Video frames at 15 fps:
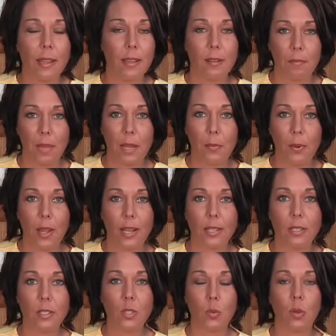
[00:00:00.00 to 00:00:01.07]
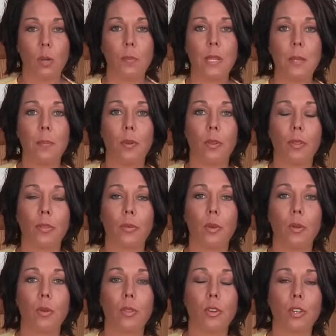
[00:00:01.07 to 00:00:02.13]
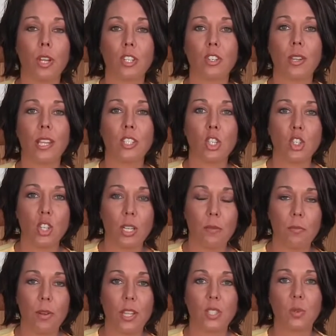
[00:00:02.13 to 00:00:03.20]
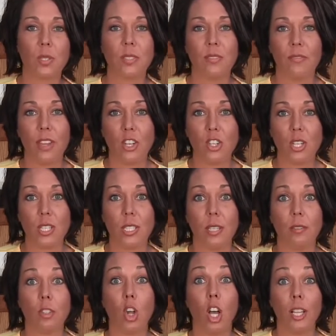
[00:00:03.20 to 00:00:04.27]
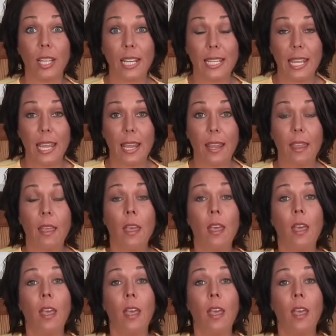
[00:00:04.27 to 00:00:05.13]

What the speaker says: in my practice where people throw their dogs or cats a chicken breast with some veggies and call it a day.